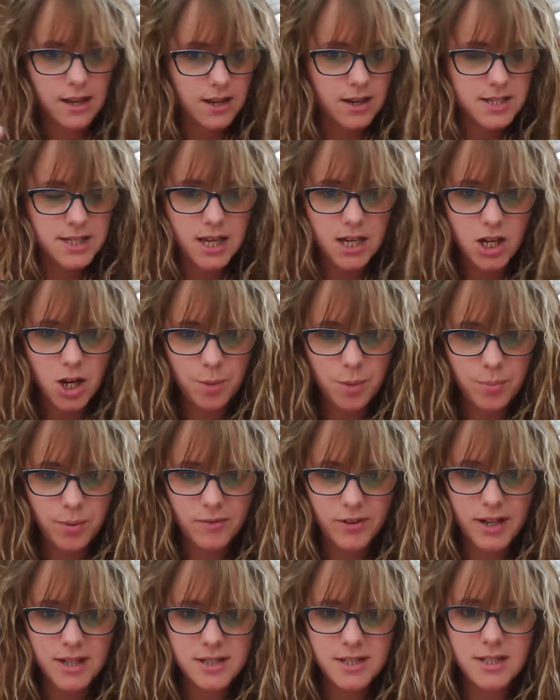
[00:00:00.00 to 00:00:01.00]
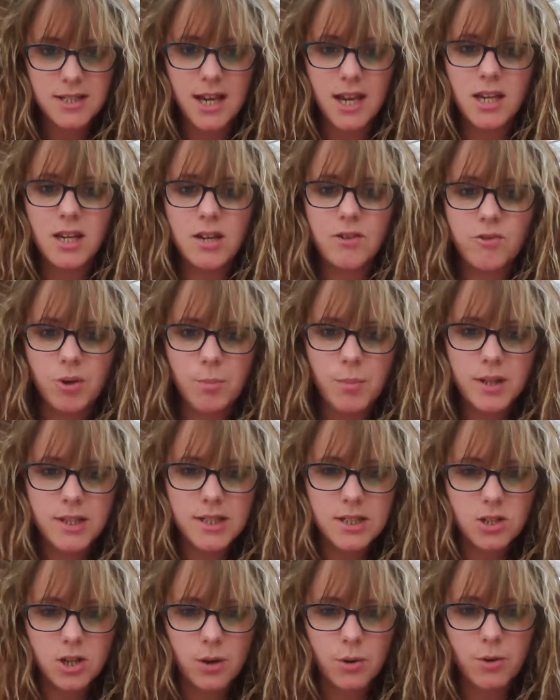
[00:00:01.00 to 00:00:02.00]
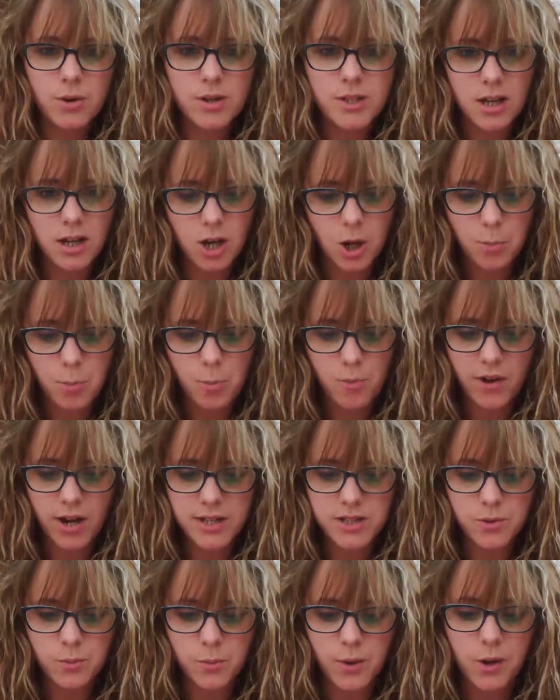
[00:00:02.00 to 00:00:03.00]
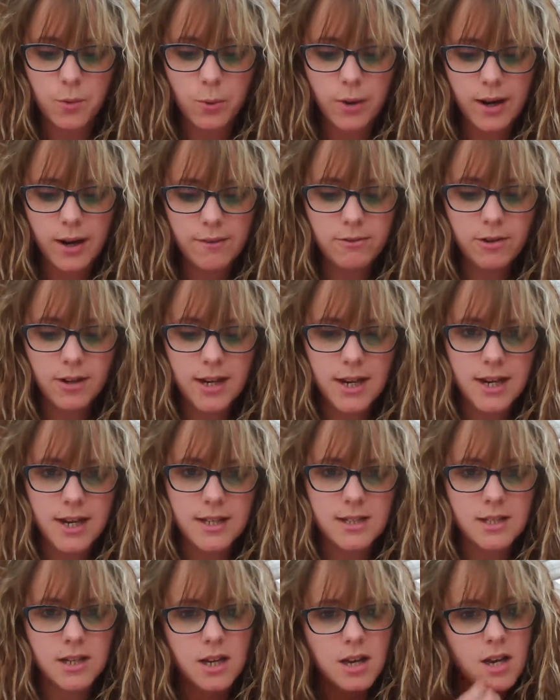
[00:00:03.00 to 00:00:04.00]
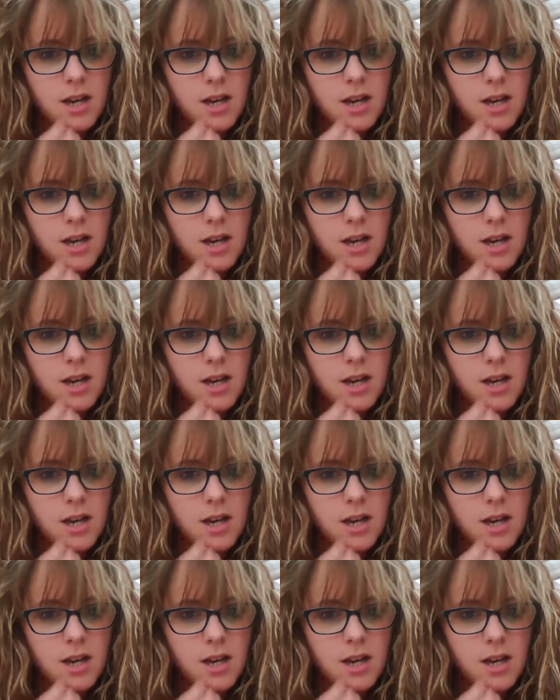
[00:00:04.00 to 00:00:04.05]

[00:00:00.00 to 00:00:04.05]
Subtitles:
Is it a couple of hours a day you've committed to, or is it a couple of hours a week? Whatever it is,